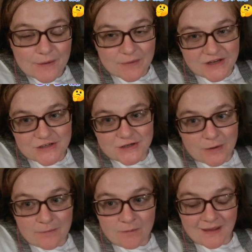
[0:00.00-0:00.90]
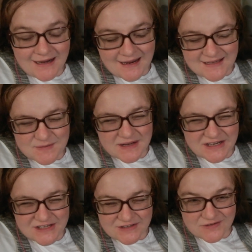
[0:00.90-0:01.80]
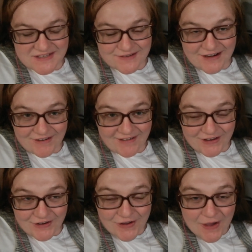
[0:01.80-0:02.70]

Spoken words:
which on my weeklies, which is obviously really, really good